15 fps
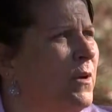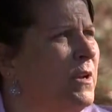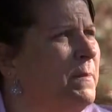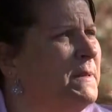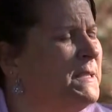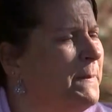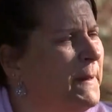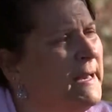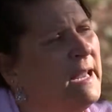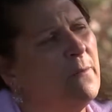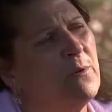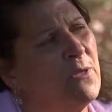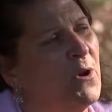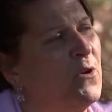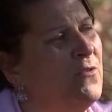going to be spending
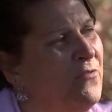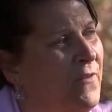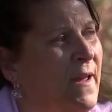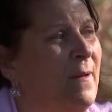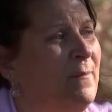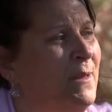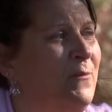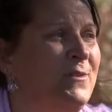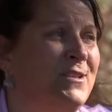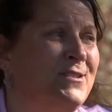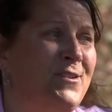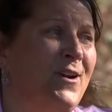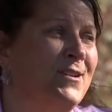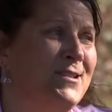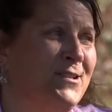it with her family, which
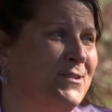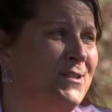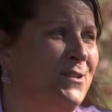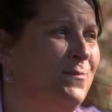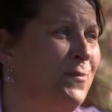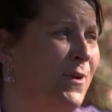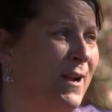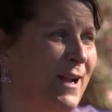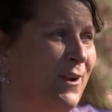is also super.